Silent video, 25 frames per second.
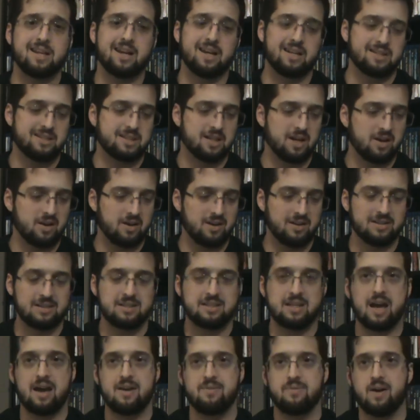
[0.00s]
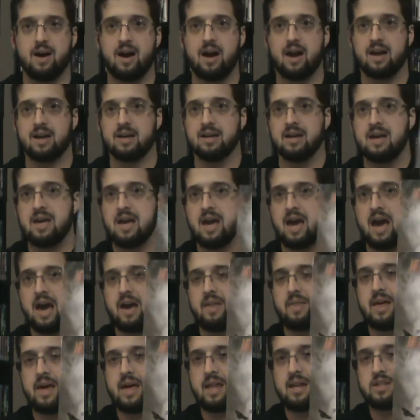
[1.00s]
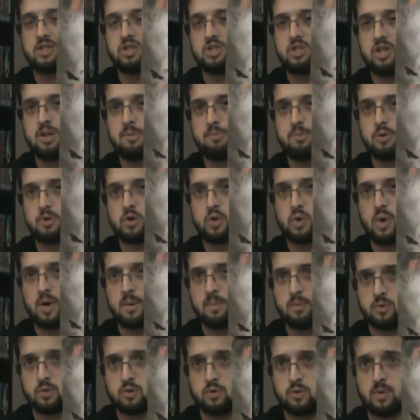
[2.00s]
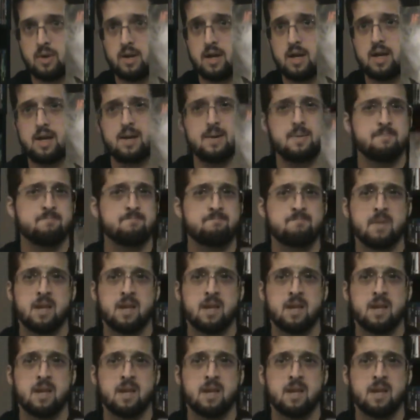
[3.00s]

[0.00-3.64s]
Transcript: I saw it on Sci-Fi, and that is Jeepers Creepers 3.